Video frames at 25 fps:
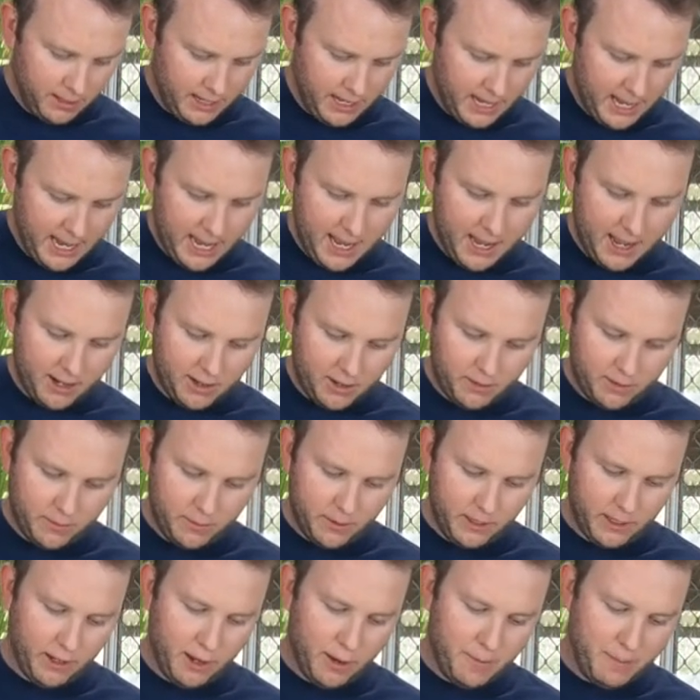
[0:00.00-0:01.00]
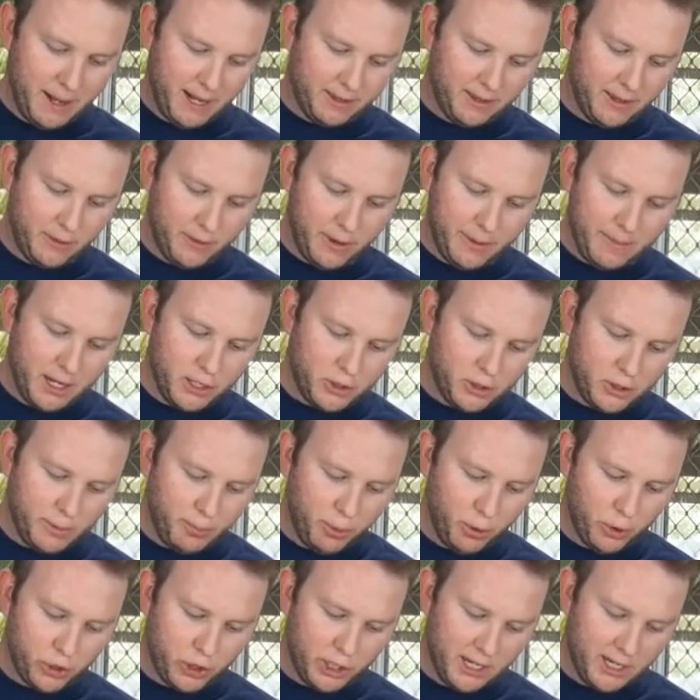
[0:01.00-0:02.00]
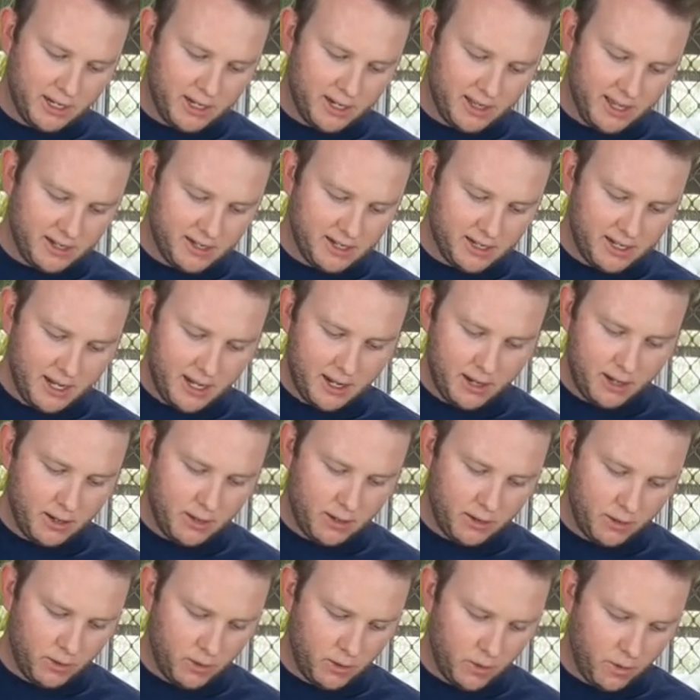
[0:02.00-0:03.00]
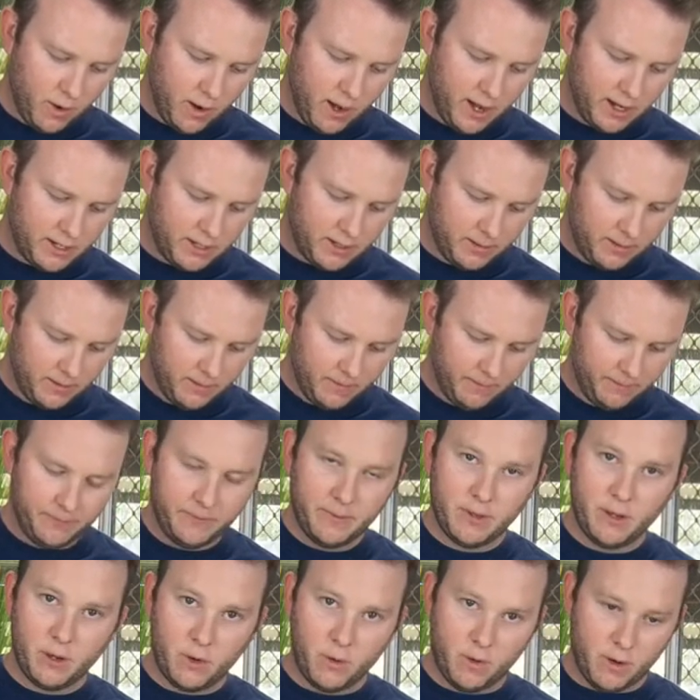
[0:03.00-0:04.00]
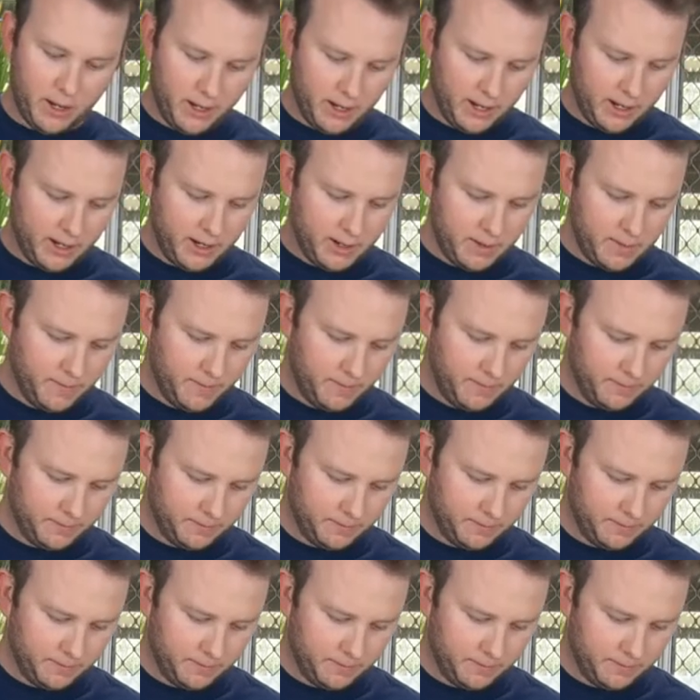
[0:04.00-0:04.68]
And then we're gonna go back the other way. Make sure you're pushing into that skin quite hard.